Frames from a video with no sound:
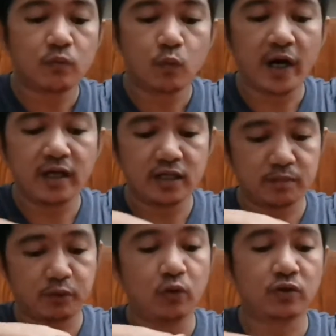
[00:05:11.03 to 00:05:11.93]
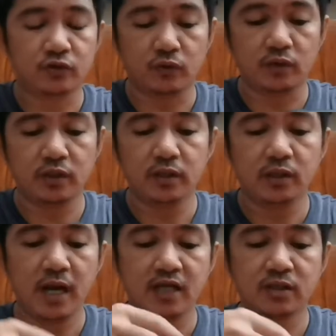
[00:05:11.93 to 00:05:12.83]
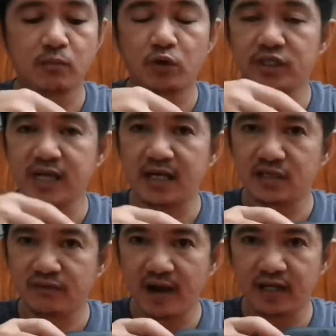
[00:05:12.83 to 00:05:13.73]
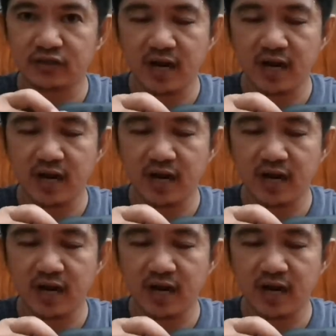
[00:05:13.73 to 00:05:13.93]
wireless Pro controller has a more satisfying